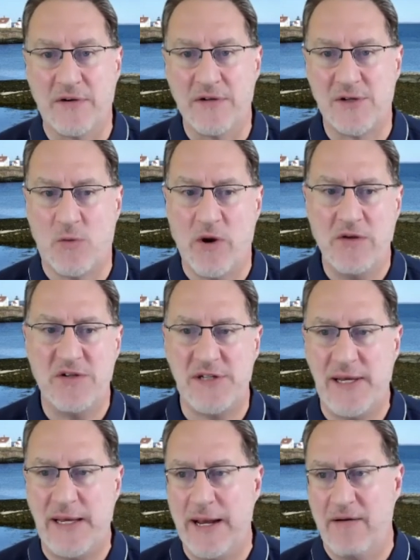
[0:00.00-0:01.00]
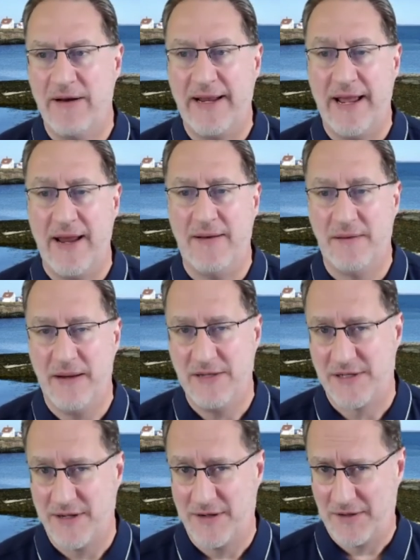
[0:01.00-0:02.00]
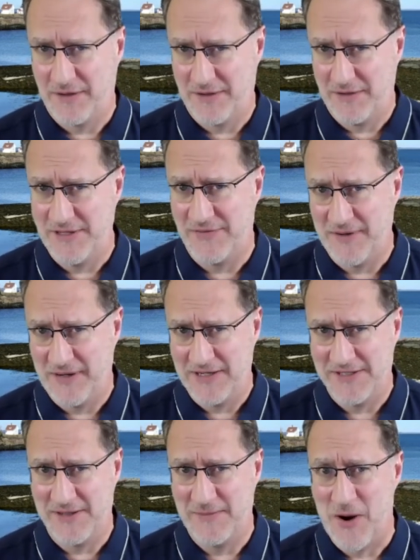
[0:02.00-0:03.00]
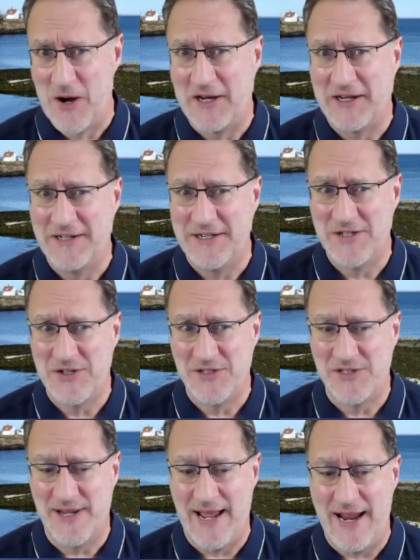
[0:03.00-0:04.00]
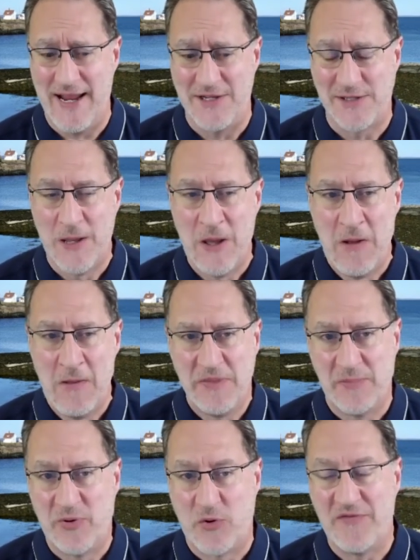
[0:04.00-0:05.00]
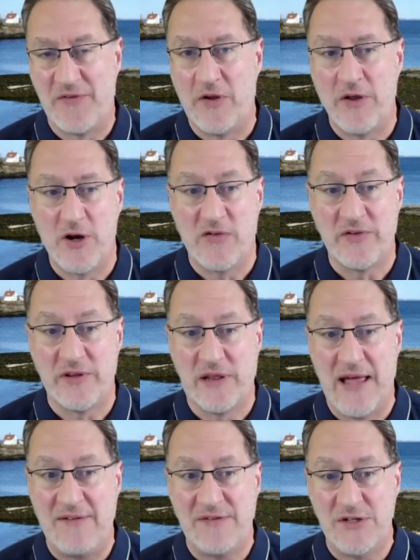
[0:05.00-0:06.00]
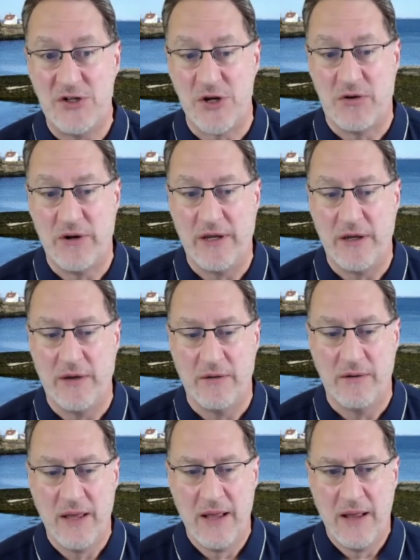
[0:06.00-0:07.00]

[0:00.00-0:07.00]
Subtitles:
So what you see here, and again, it's going to look a little different because of the market conditions today, is the portfolio over the left is showing you